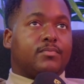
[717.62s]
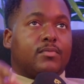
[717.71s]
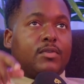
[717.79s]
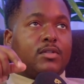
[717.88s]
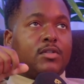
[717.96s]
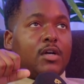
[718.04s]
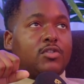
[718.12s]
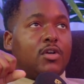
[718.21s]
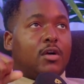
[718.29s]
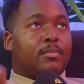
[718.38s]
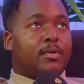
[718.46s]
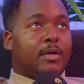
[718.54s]
a Tuck
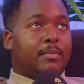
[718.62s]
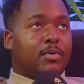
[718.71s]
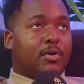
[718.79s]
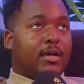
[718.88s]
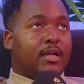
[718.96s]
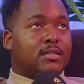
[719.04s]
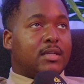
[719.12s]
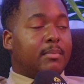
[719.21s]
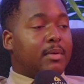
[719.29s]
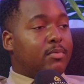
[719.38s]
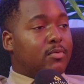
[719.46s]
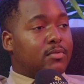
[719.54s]
Shop, we employed 10
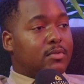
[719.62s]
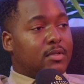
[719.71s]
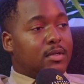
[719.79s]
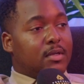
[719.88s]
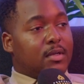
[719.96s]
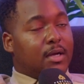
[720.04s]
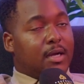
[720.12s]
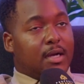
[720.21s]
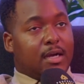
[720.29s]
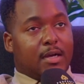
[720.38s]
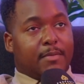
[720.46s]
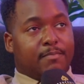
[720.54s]
people.
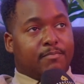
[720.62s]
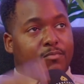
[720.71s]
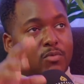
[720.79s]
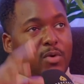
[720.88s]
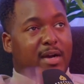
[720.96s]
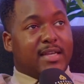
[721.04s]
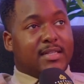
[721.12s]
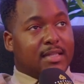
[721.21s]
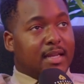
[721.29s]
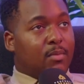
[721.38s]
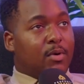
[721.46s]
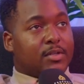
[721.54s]
Quite easy
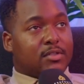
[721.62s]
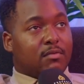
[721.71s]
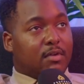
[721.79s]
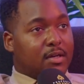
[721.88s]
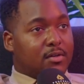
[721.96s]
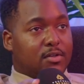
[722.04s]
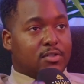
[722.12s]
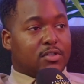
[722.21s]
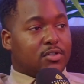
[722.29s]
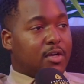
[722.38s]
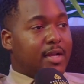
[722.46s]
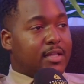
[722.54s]
network to run because you're
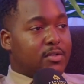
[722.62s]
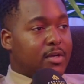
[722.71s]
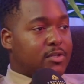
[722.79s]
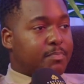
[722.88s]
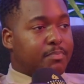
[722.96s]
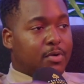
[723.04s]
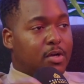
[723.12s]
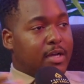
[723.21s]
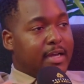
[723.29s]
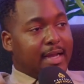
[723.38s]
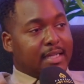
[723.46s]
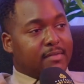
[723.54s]
just going into
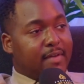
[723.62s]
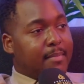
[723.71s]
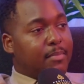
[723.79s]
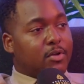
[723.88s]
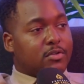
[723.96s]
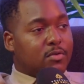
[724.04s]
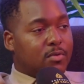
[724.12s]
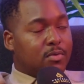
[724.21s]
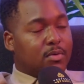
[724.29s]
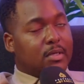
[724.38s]
activating post school.